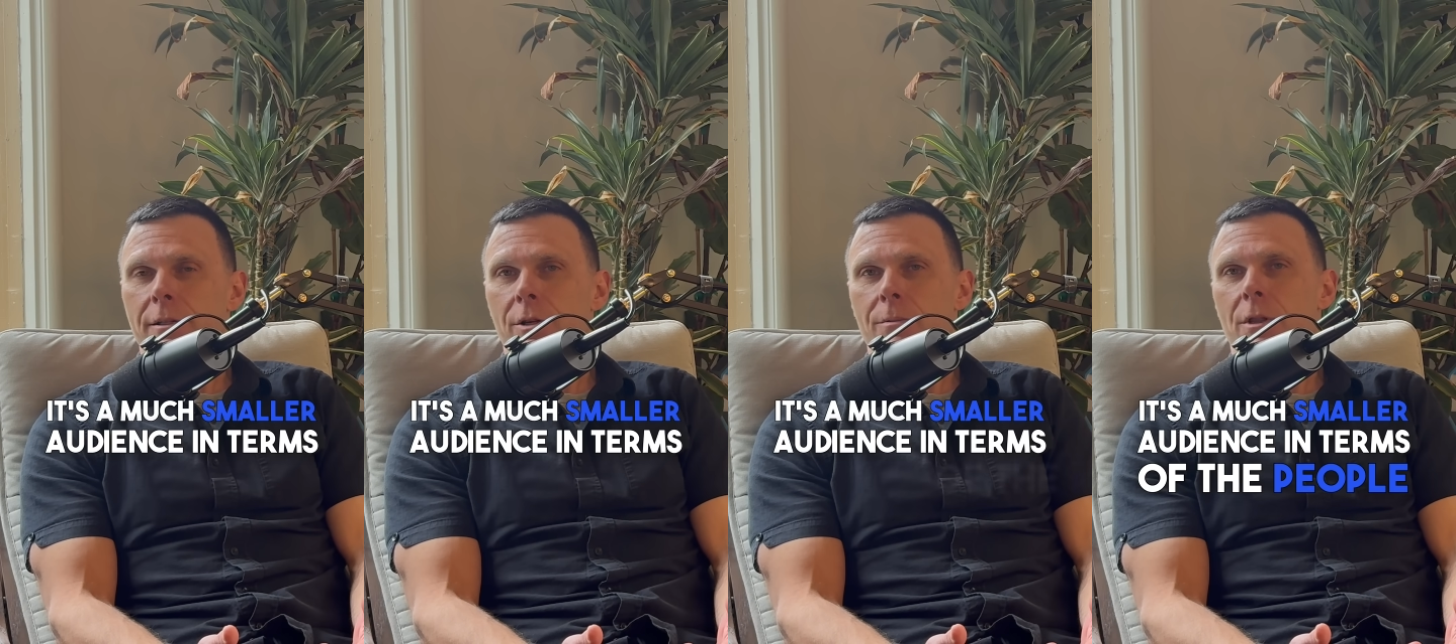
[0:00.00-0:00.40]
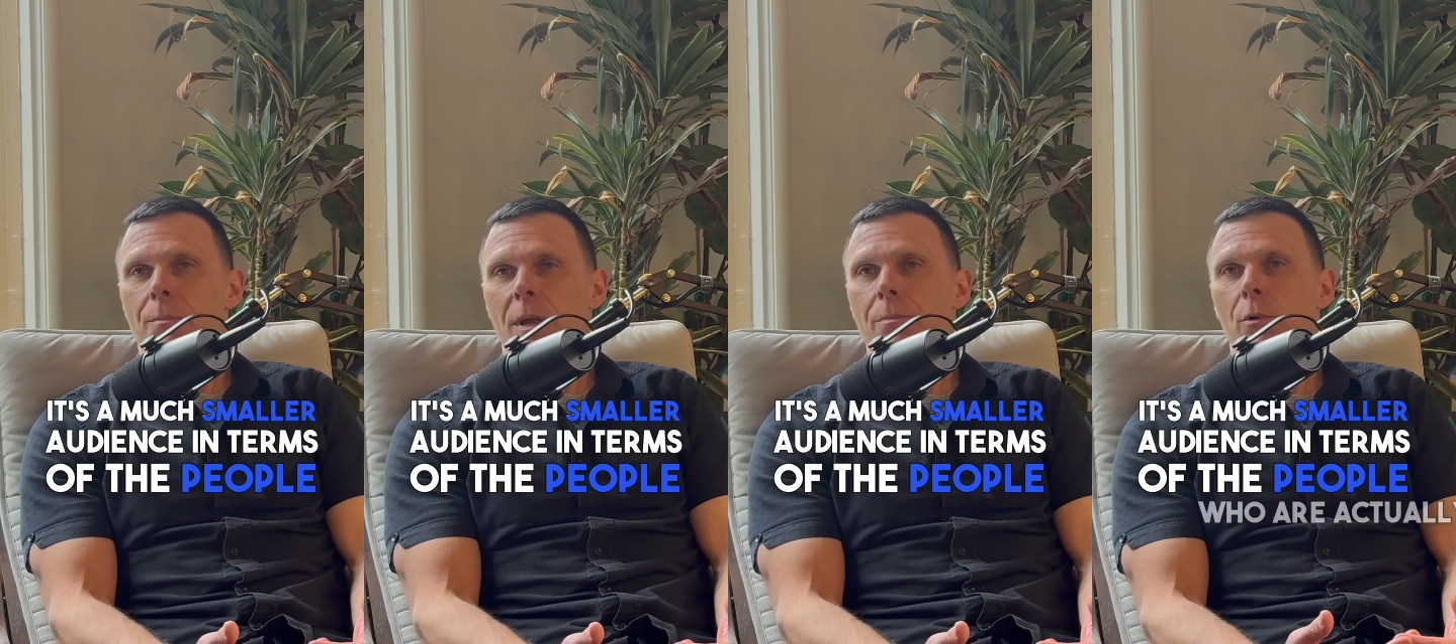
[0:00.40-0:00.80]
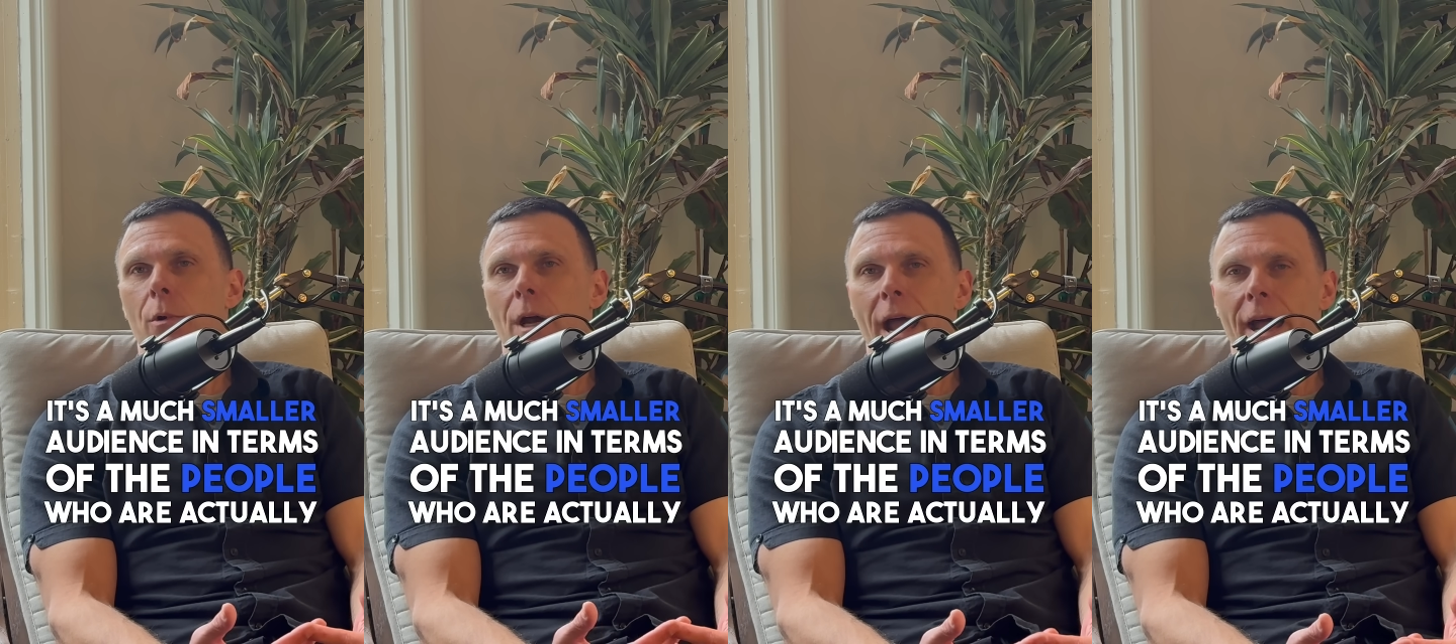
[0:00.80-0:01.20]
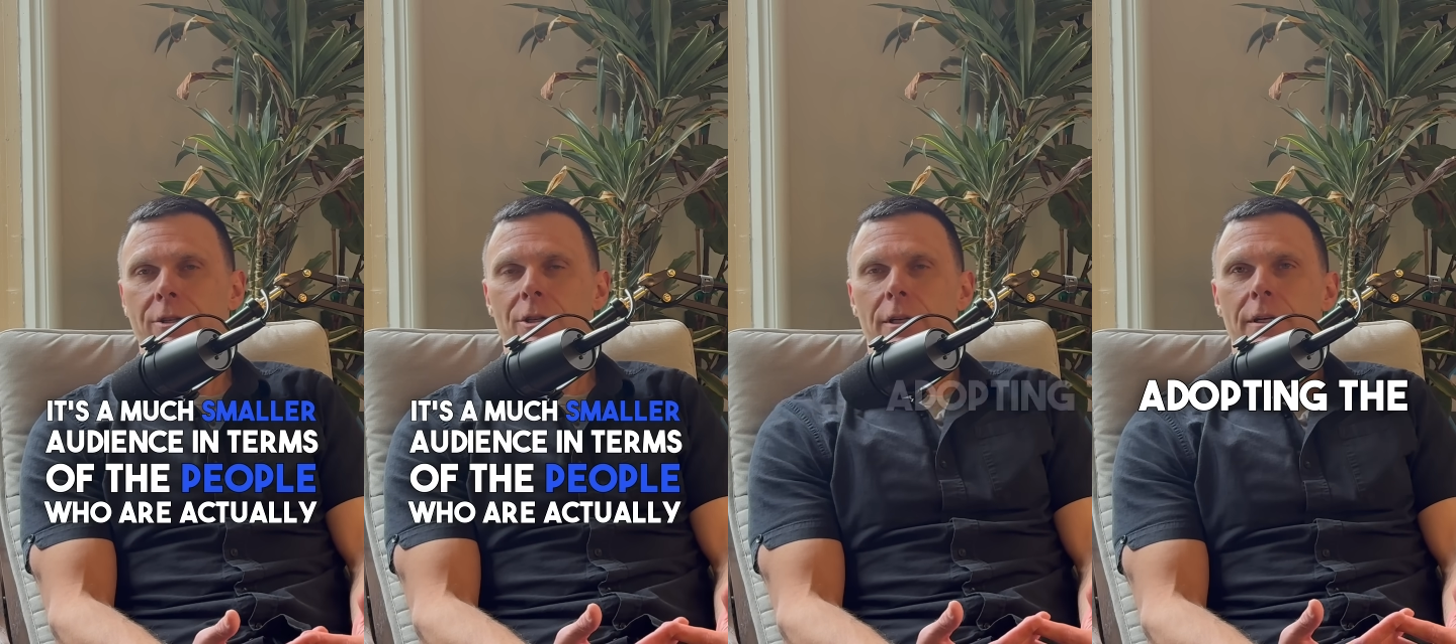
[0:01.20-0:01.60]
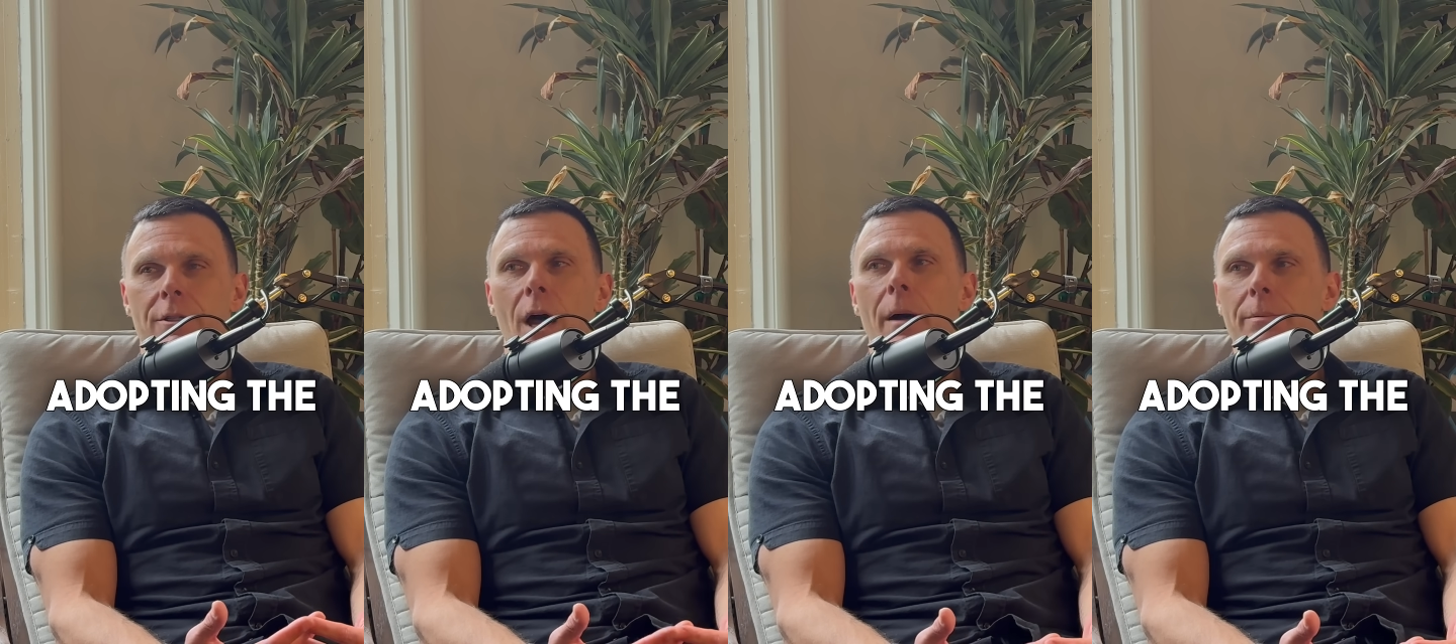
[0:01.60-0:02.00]
in terms of the people who are actually
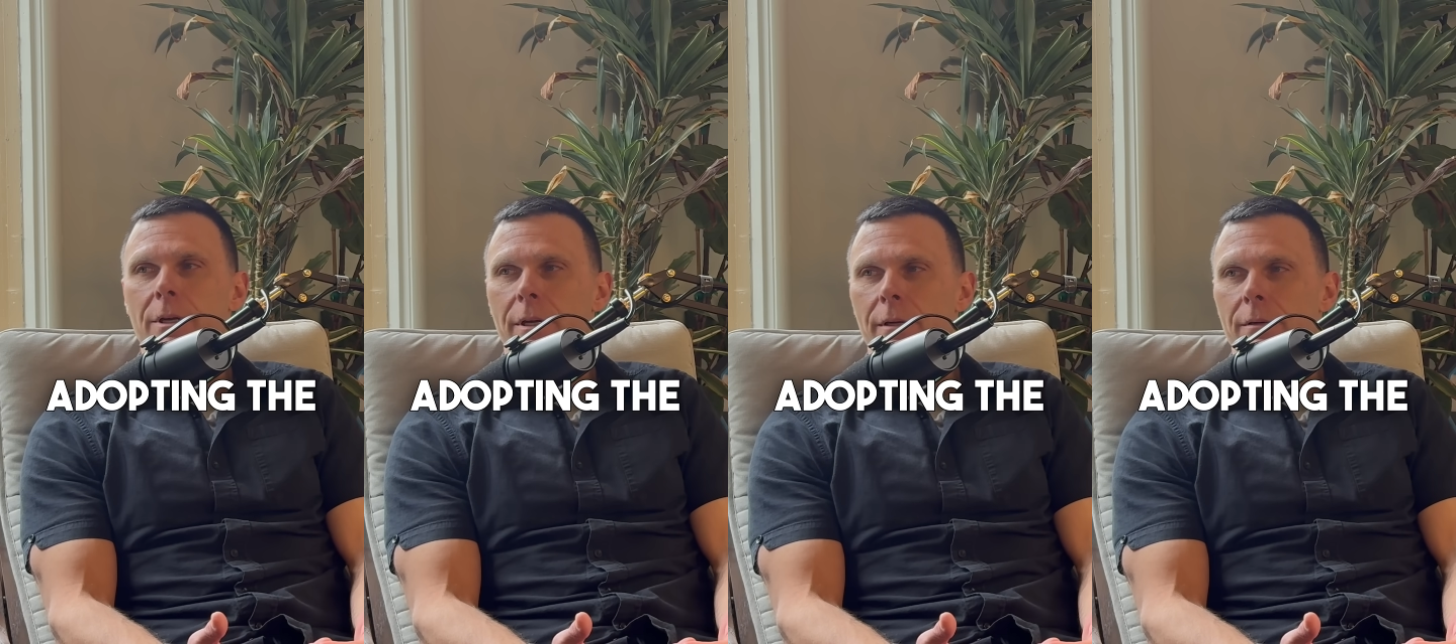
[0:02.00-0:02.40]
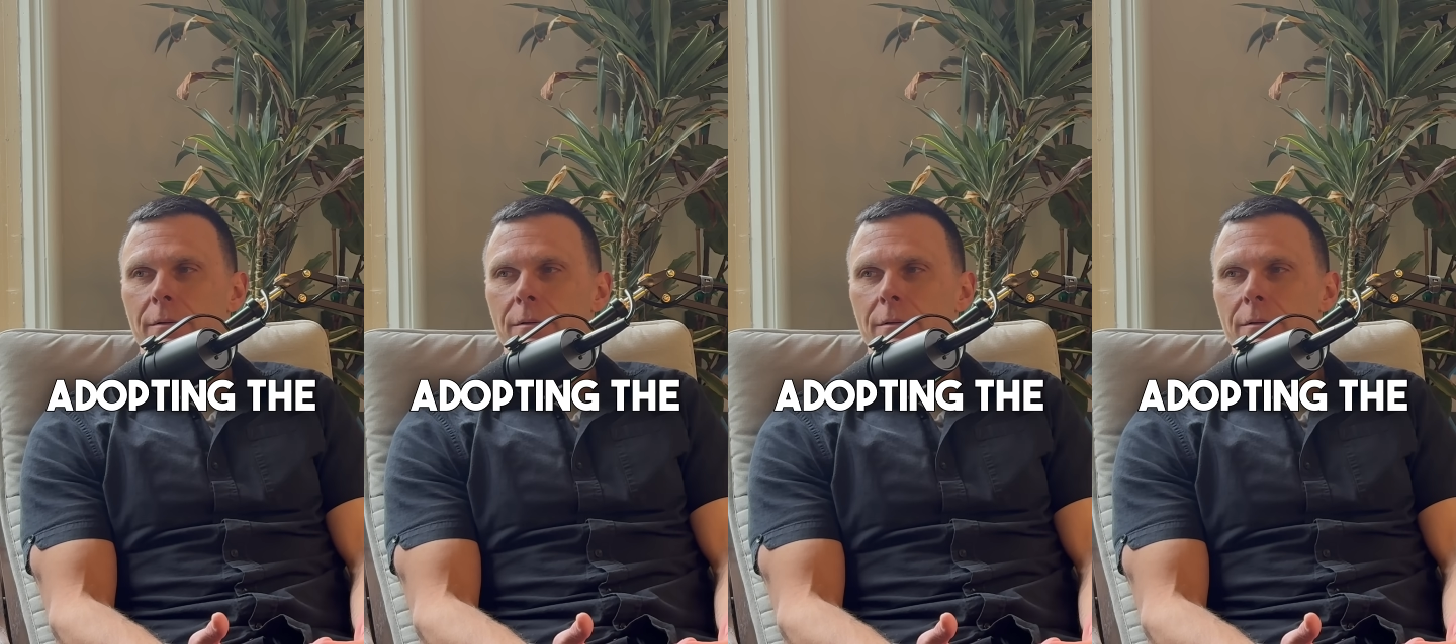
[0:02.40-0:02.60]
adopting